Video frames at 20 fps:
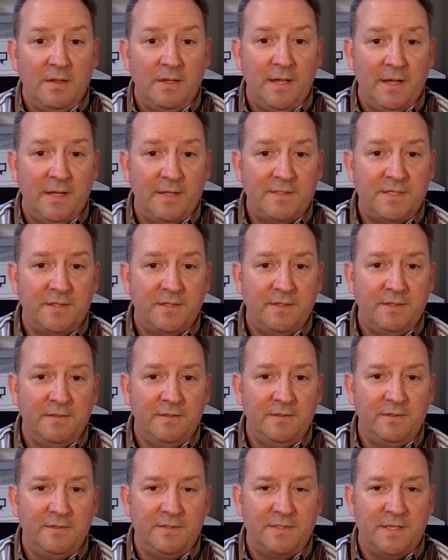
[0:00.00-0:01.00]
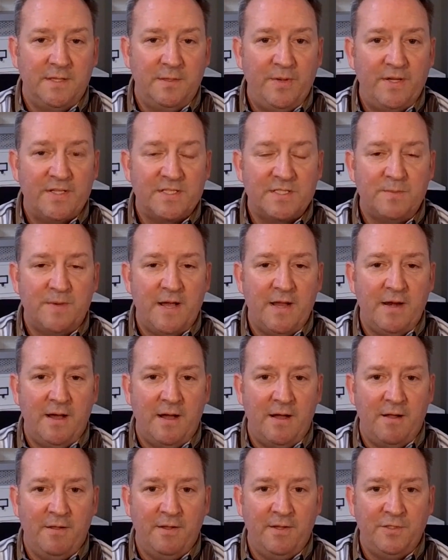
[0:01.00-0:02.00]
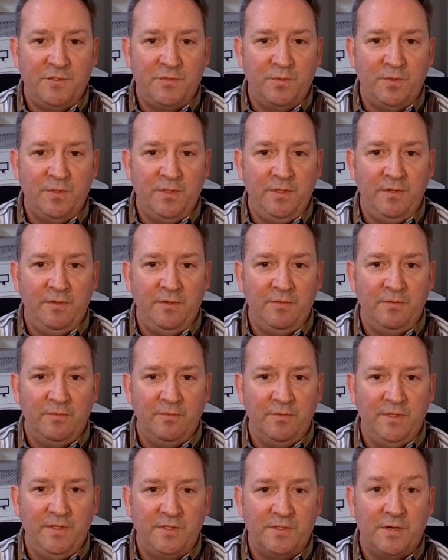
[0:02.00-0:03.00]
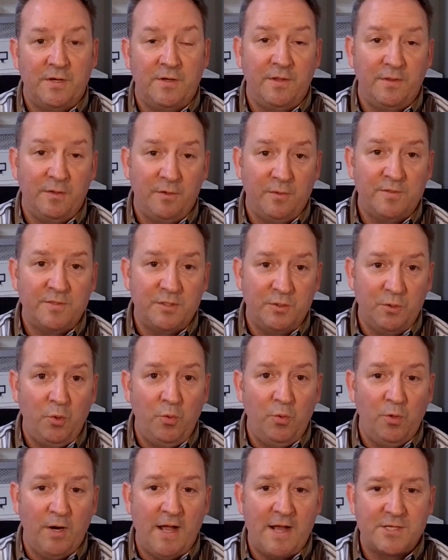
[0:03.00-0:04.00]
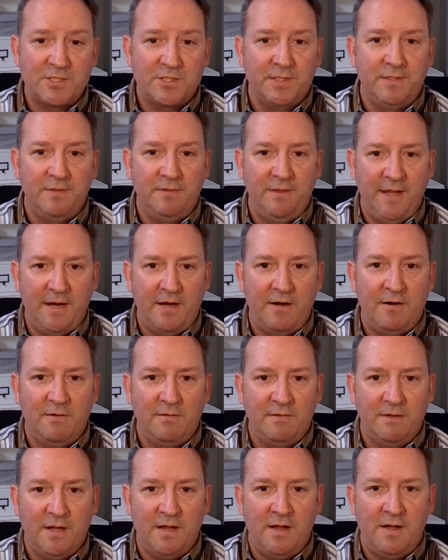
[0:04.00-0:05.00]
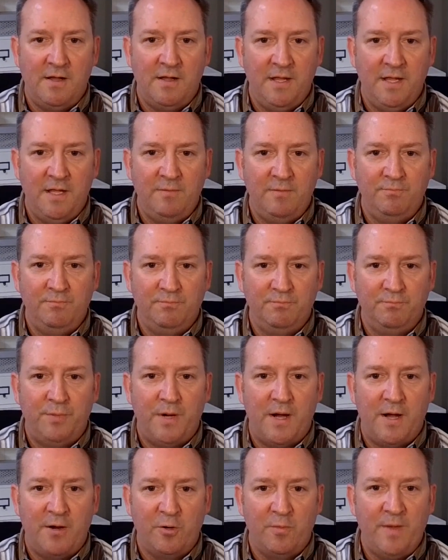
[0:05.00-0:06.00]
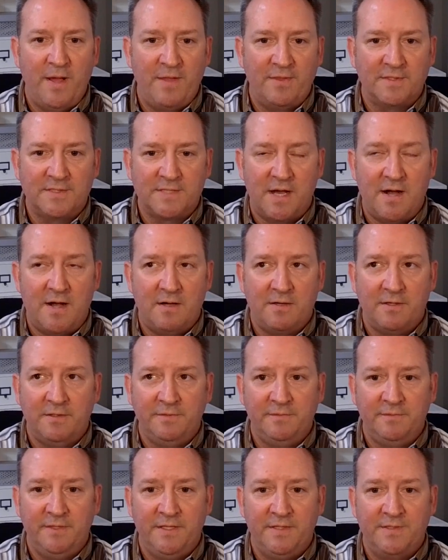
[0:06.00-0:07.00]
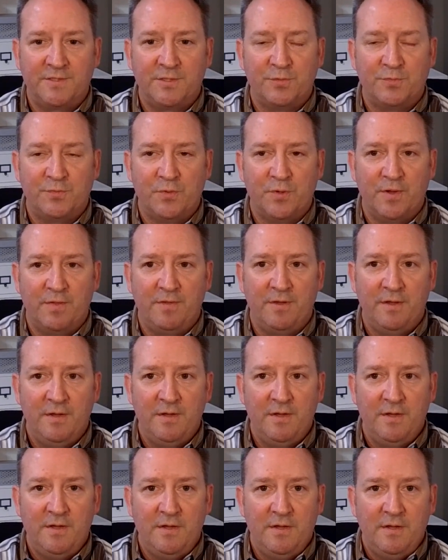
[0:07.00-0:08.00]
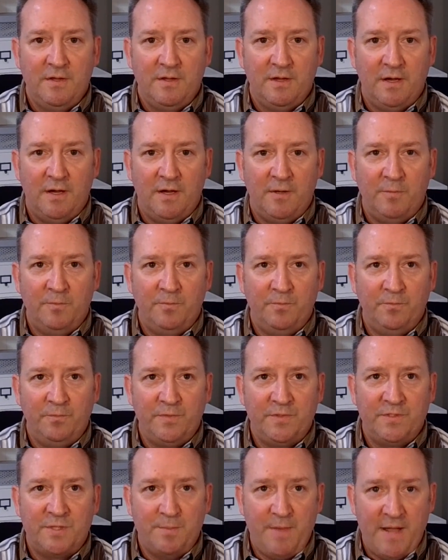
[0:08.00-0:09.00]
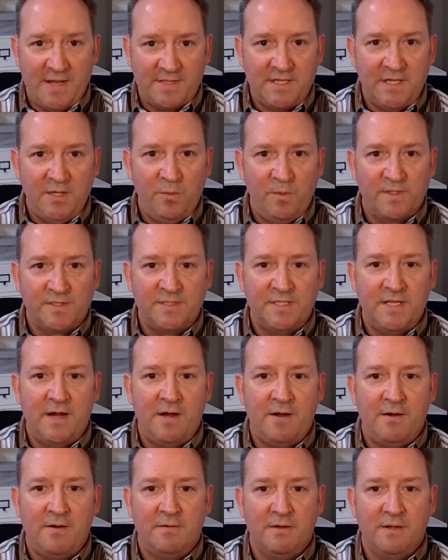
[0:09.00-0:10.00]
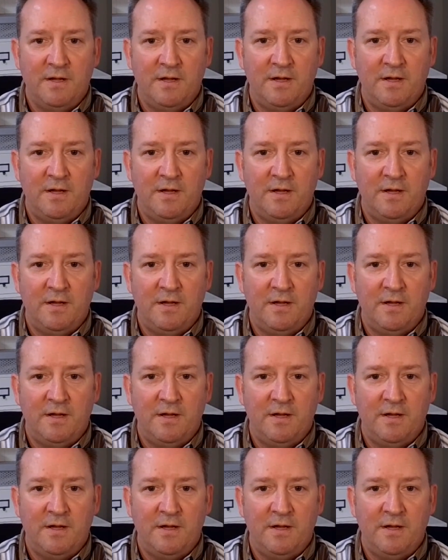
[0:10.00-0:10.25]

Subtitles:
Yeah, to the best of my knowledge, when you talk to those who were actually there in Bagram at the talk and so forth, Szymanski was there.